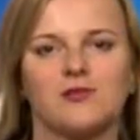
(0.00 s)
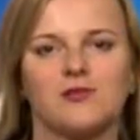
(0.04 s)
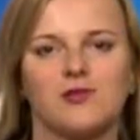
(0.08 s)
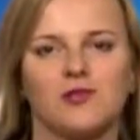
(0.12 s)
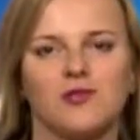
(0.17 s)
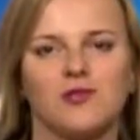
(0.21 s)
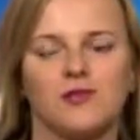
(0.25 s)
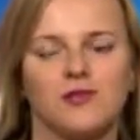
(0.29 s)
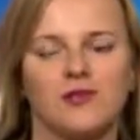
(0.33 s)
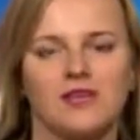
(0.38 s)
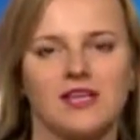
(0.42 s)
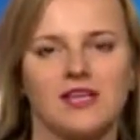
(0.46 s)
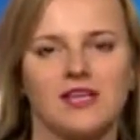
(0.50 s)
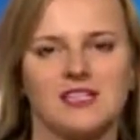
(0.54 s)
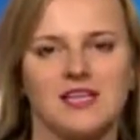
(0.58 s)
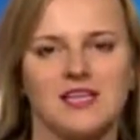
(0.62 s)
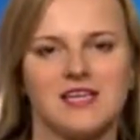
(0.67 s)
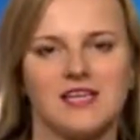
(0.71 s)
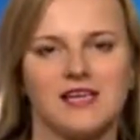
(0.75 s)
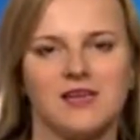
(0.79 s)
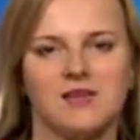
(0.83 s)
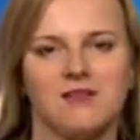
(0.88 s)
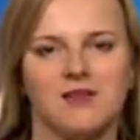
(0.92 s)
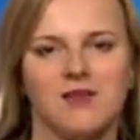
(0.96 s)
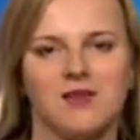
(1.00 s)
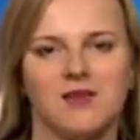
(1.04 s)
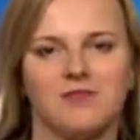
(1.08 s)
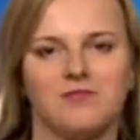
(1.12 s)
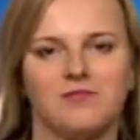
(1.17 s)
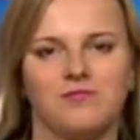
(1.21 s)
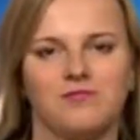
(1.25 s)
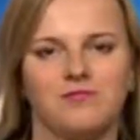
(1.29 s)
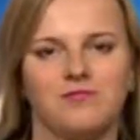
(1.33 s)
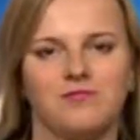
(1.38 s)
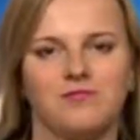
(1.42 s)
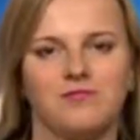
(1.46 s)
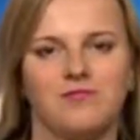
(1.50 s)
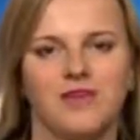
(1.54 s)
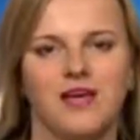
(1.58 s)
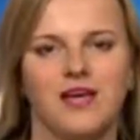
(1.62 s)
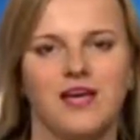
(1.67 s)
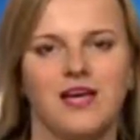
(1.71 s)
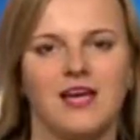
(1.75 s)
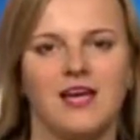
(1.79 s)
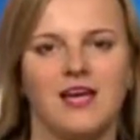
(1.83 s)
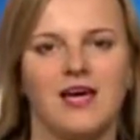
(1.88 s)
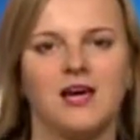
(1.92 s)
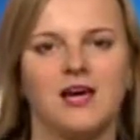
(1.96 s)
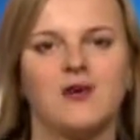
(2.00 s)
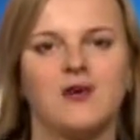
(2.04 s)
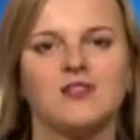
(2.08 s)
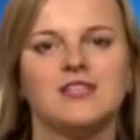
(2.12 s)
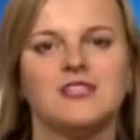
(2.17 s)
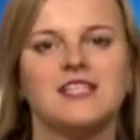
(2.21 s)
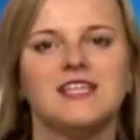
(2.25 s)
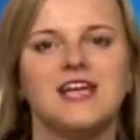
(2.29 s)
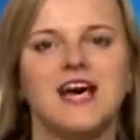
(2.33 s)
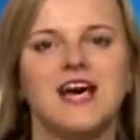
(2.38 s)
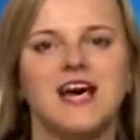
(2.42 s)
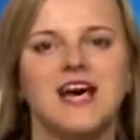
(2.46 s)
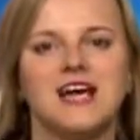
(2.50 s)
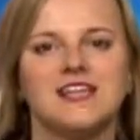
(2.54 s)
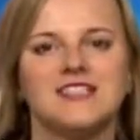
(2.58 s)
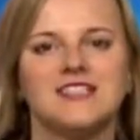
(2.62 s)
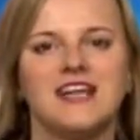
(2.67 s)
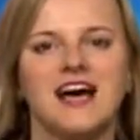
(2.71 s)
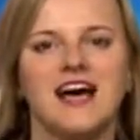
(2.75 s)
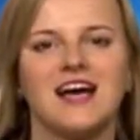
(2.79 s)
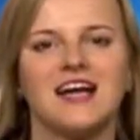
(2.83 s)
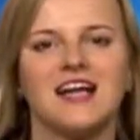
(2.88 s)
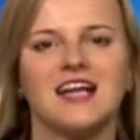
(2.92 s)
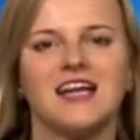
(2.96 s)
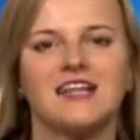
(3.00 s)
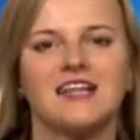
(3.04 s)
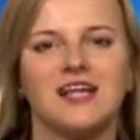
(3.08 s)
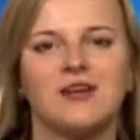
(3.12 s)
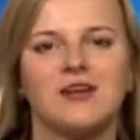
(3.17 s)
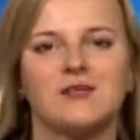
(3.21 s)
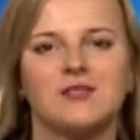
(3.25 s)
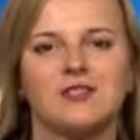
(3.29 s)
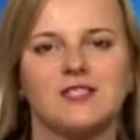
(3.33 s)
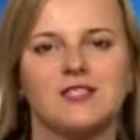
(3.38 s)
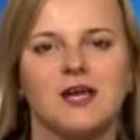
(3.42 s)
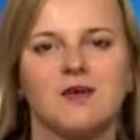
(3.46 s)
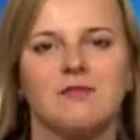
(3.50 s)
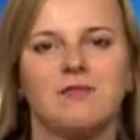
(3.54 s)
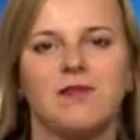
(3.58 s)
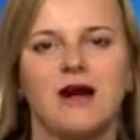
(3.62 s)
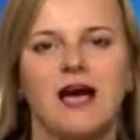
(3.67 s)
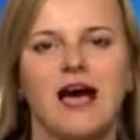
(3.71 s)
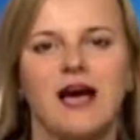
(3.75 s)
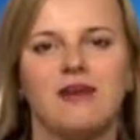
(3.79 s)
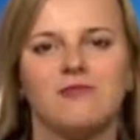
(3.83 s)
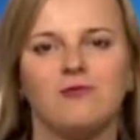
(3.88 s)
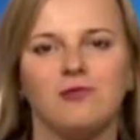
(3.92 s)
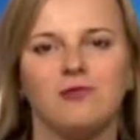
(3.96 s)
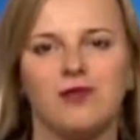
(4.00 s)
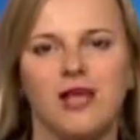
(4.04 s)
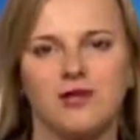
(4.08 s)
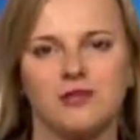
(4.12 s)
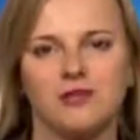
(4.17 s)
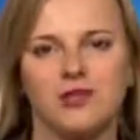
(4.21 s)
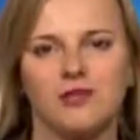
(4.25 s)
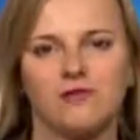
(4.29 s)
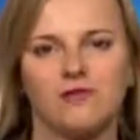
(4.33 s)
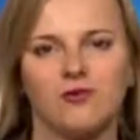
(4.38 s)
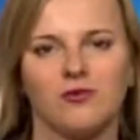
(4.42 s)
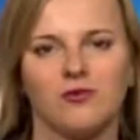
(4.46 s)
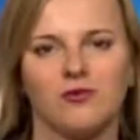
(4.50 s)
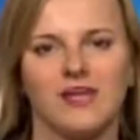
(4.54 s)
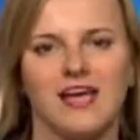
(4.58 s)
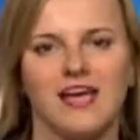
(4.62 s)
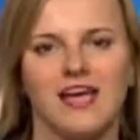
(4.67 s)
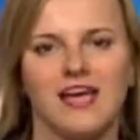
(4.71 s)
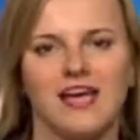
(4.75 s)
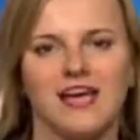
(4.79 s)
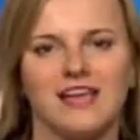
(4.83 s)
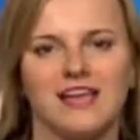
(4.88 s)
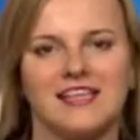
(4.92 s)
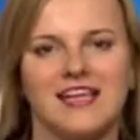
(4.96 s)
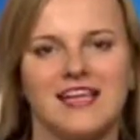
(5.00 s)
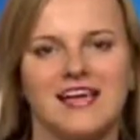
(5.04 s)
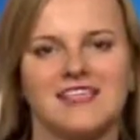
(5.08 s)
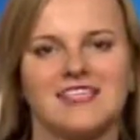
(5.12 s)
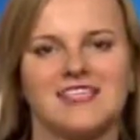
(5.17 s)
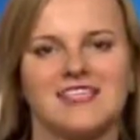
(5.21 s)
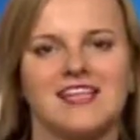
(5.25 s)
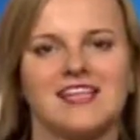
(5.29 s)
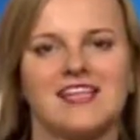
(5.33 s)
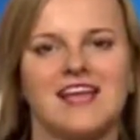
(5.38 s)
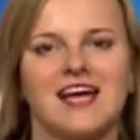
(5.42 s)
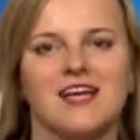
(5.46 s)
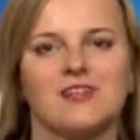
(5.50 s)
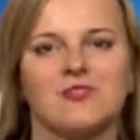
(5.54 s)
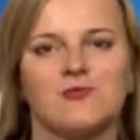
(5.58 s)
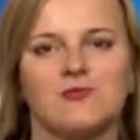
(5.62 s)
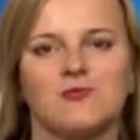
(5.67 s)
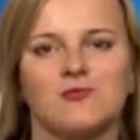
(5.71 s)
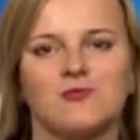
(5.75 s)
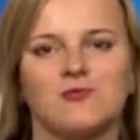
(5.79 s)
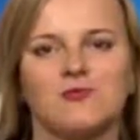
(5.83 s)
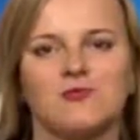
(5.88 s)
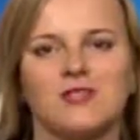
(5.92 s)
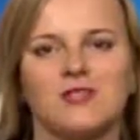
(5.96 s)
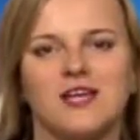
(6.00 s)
I don't know what will be used or what will not be used, Fortune said. It will be based on what is necessary.